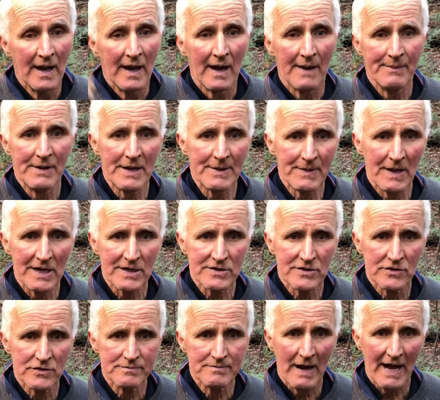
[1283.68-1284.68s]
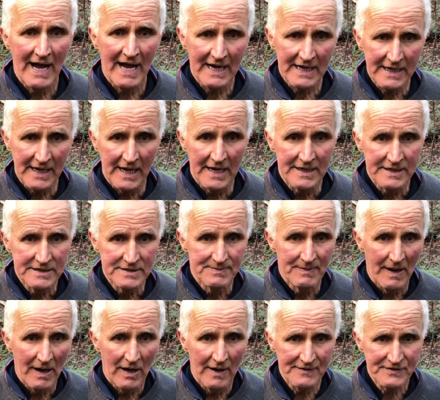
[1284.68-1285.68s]
I met a bloke called Mark and his
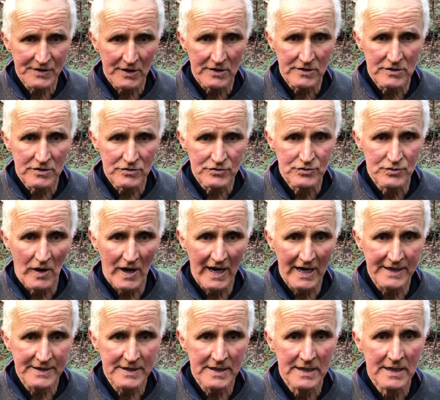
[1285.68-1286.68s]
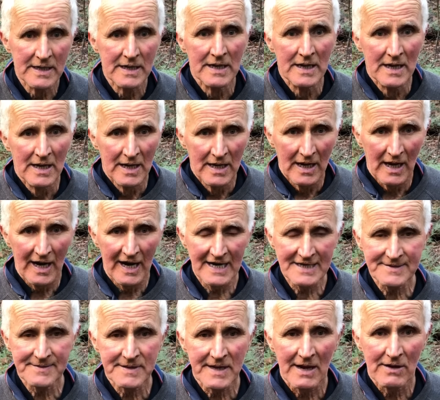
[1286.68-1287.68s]
offsider called Dwayne. I
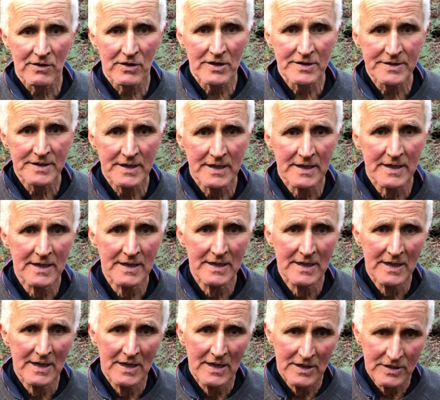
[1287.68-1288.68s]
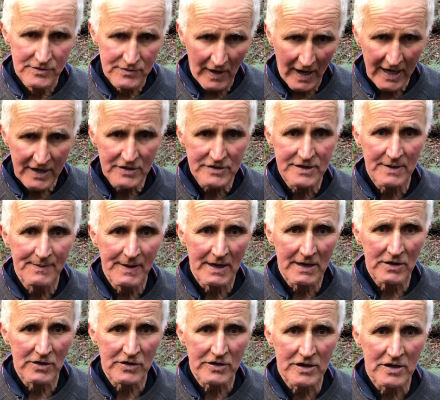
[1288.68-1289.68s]
asked him to go on. Dwayne, who's the better
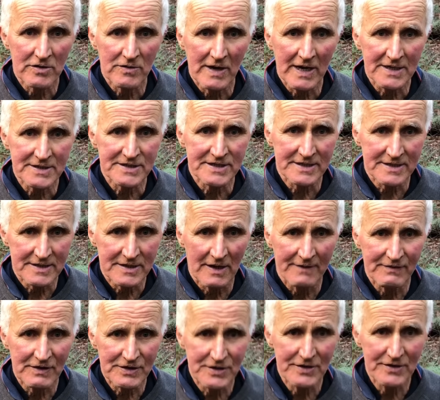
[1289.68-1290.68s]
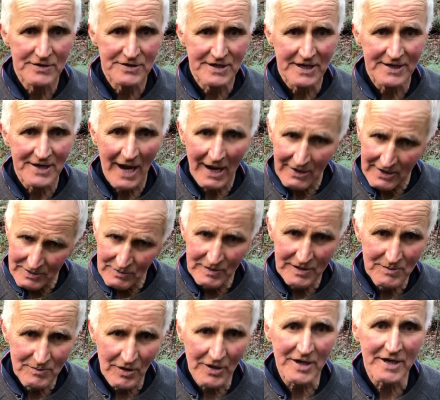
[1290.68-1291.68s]
looking of the ones of the two, said no, he
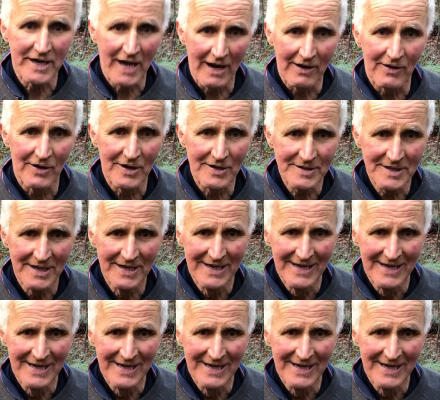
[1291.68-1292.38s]
wouldn't want to go on.